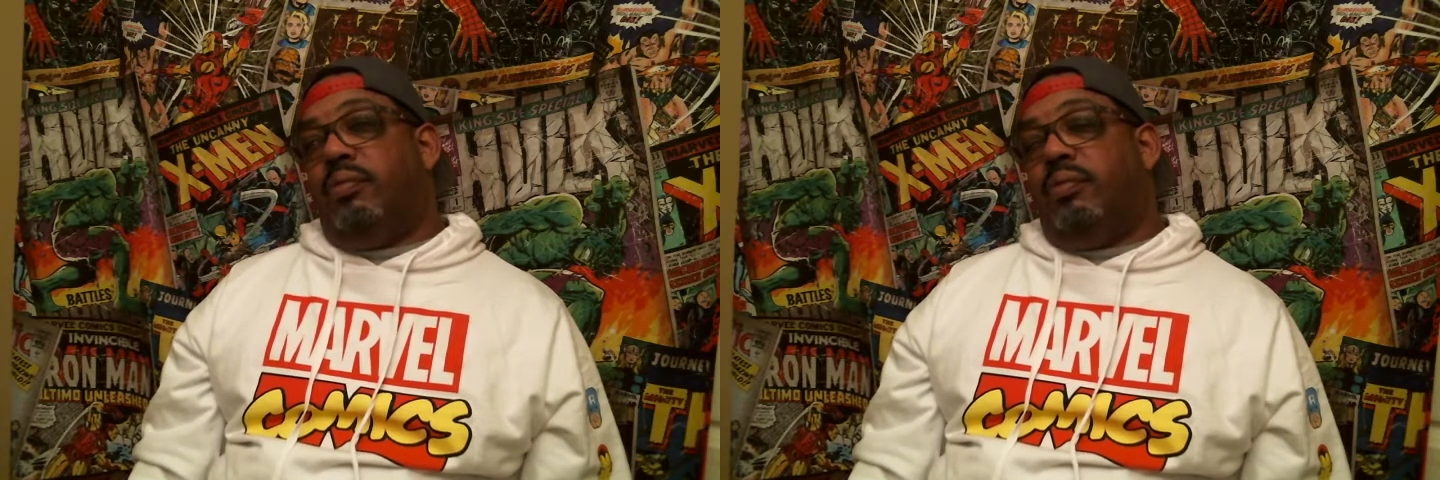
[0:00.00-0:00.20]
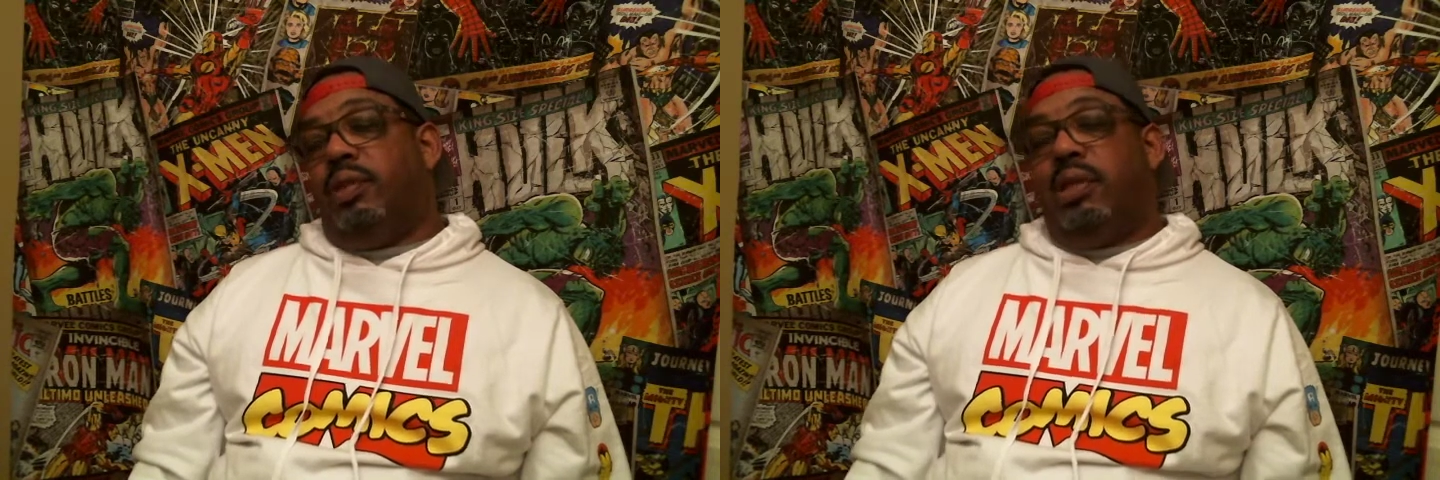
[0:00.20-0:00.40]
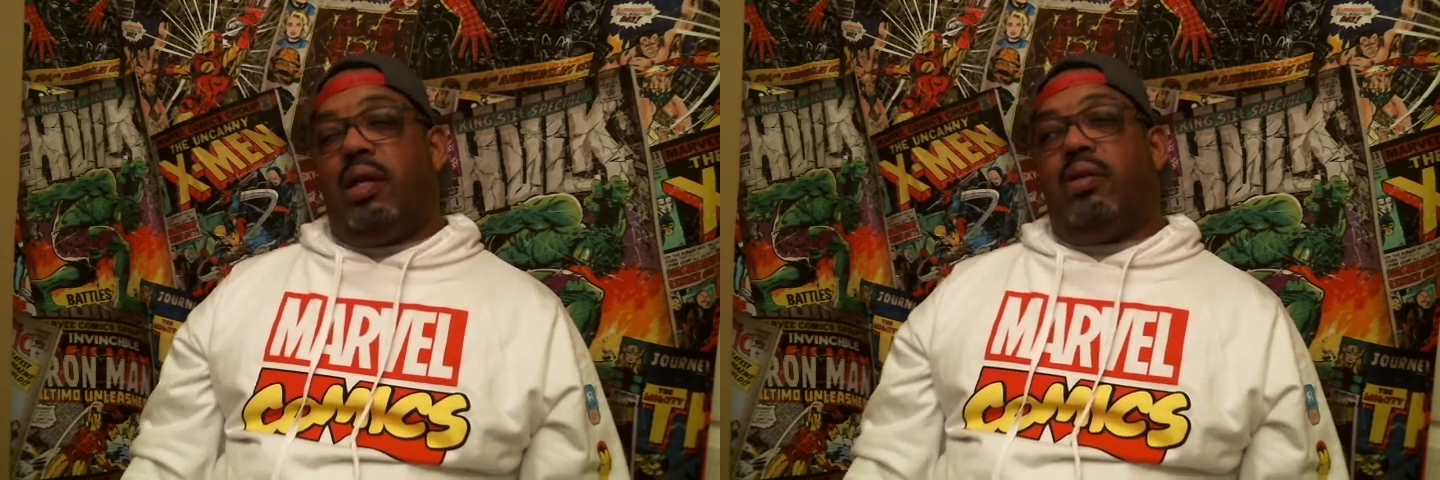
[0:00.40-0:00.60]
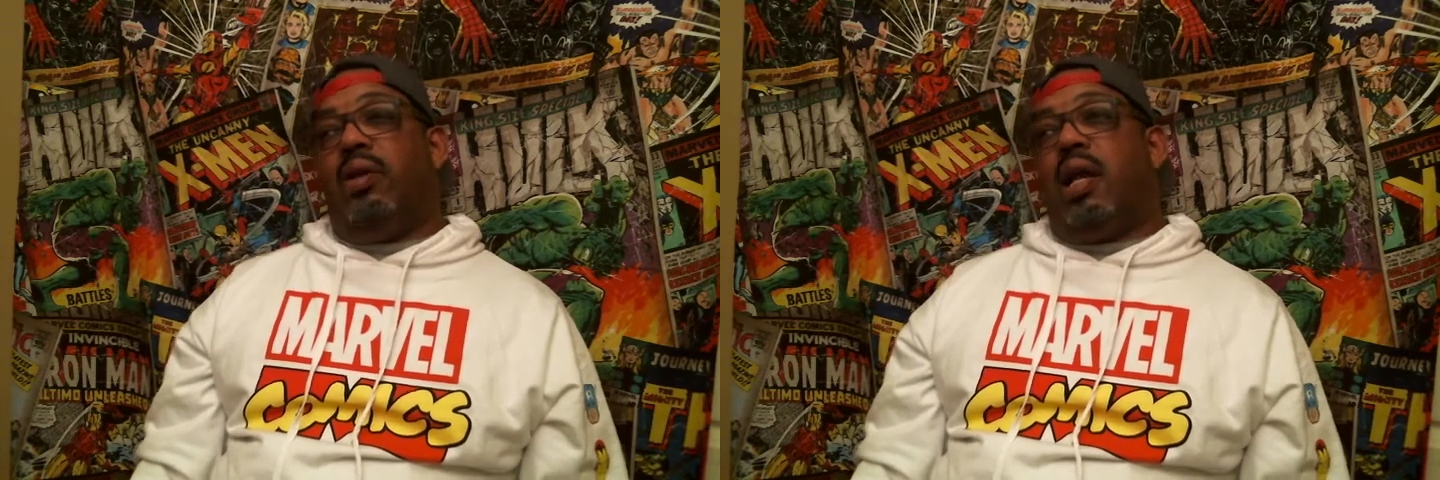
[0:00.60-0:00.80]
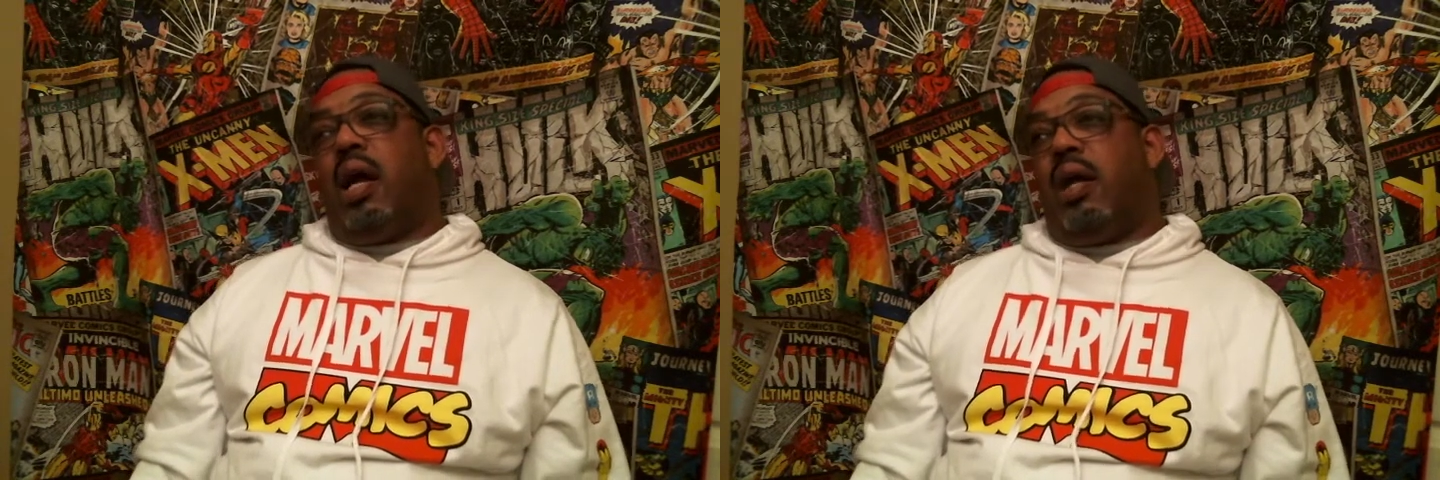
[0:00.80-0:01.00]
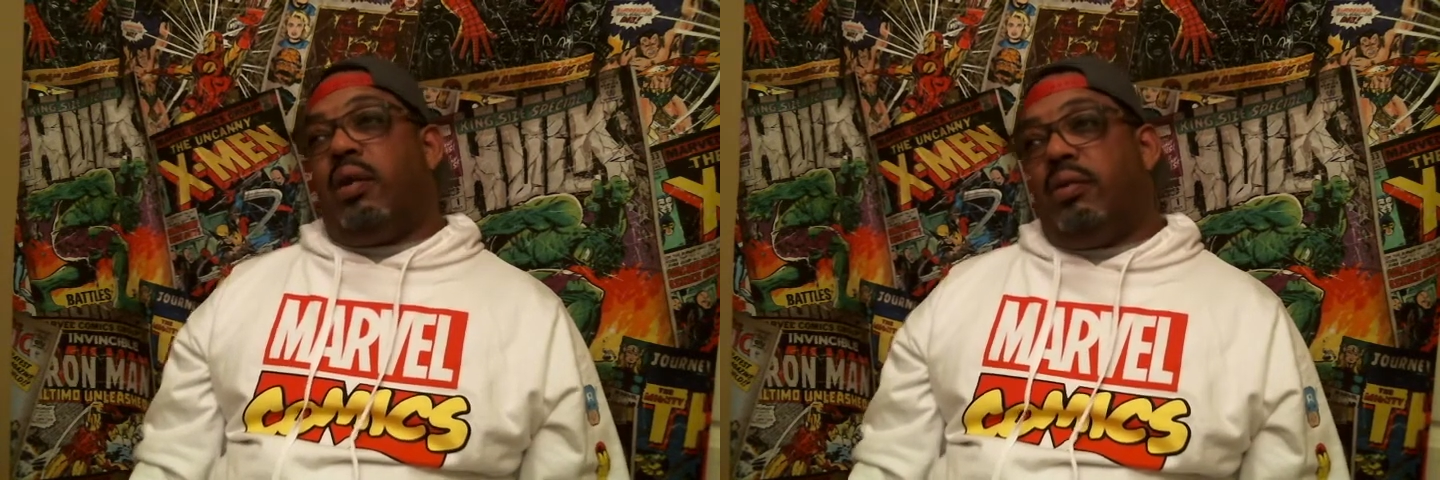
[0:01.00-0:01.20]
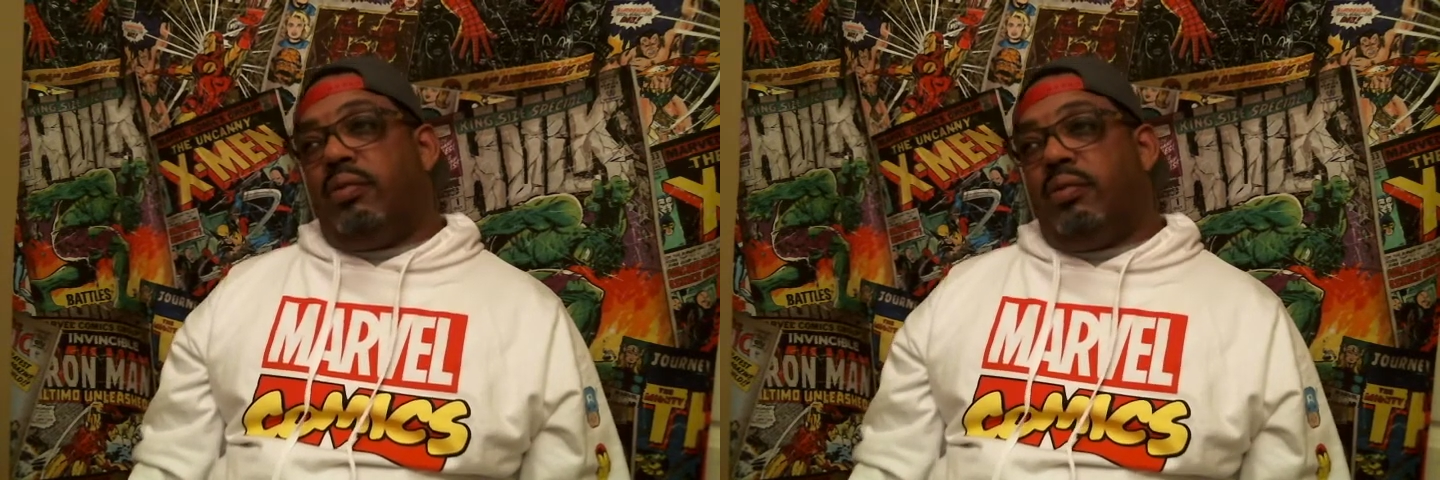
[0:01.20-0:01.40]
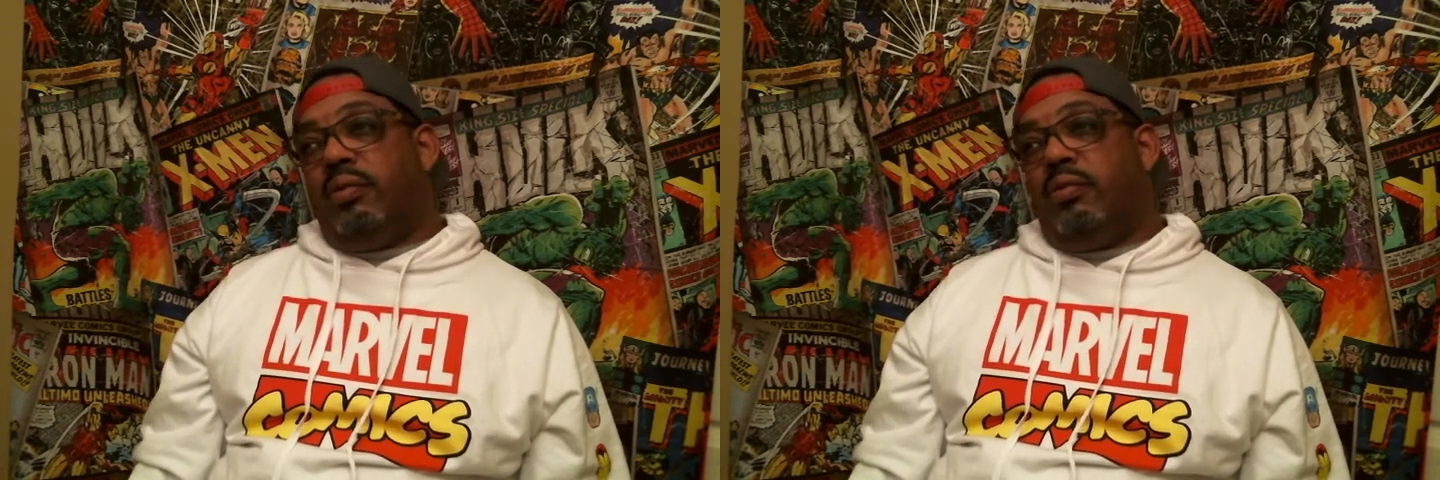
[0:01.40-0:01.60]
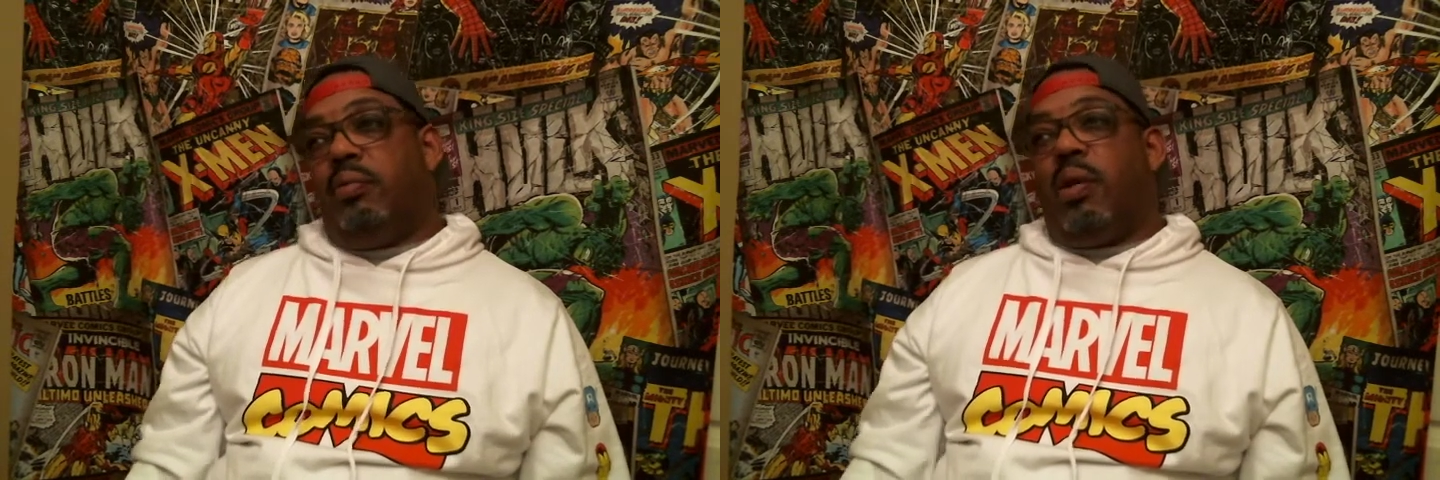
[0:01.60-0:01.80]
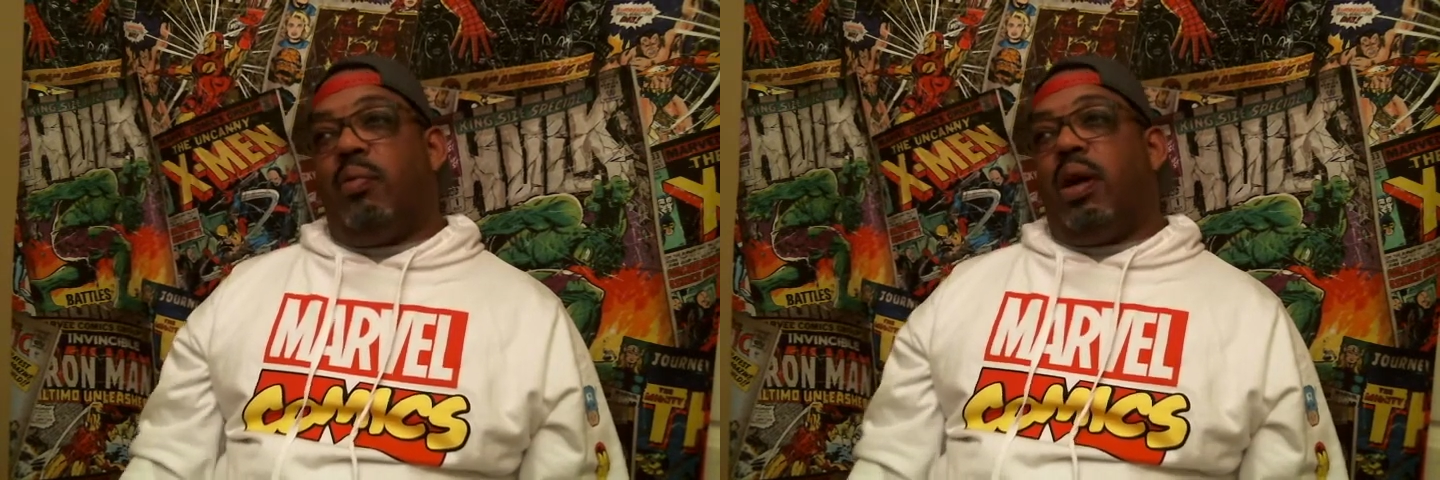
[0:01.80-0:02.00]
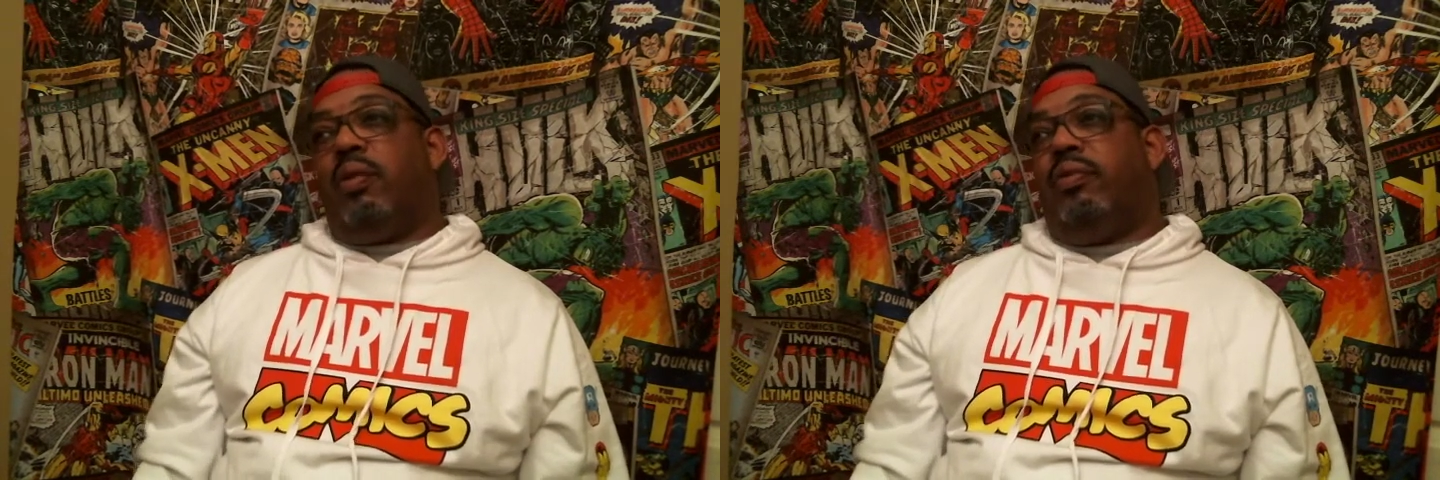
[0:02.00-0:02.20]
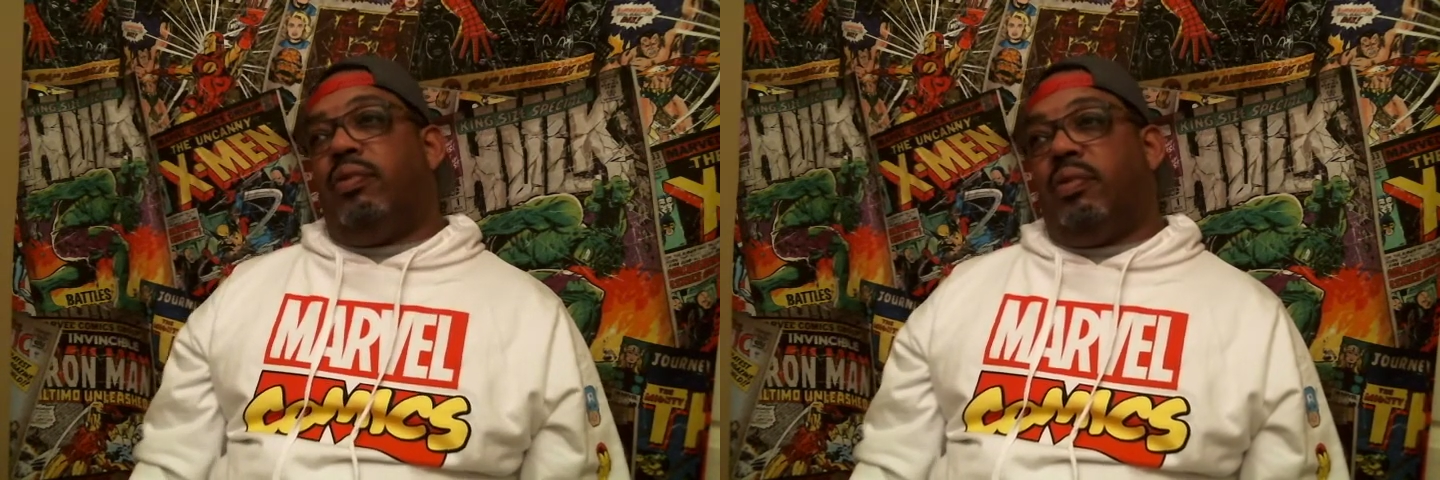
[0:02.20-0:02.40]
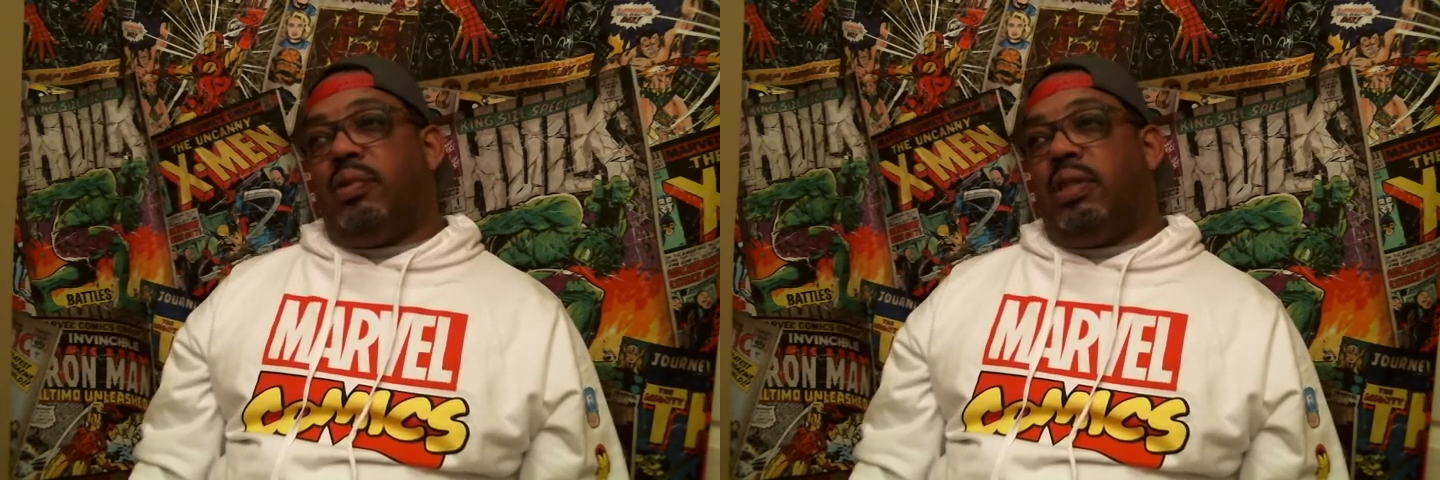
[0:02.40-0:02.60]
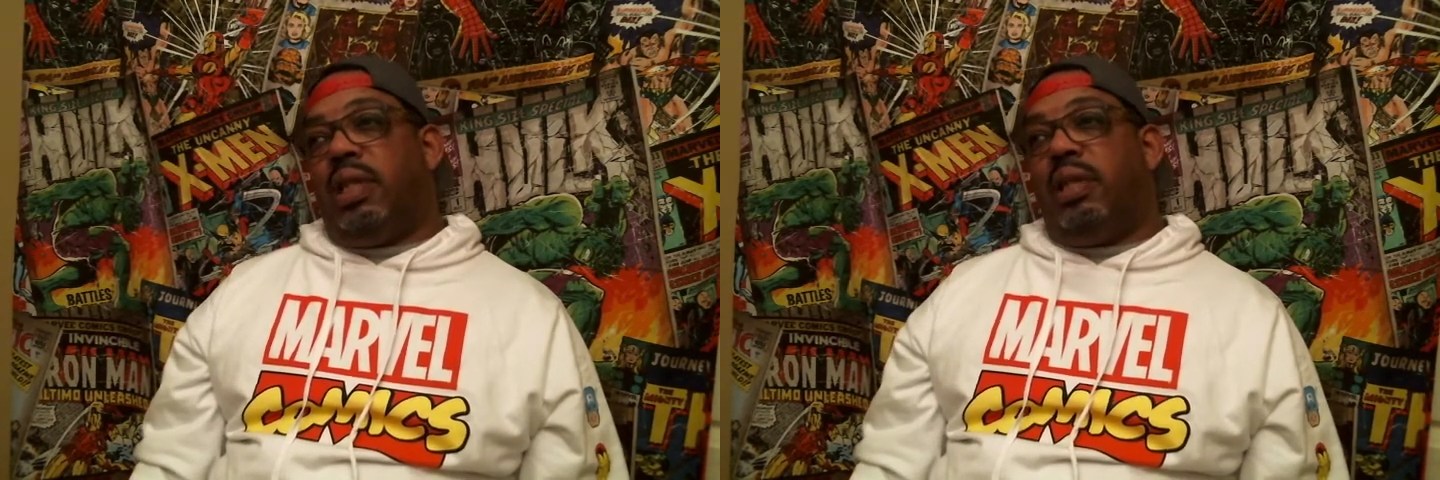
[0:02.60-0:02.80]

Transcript: stayed online with my wife, Jenny.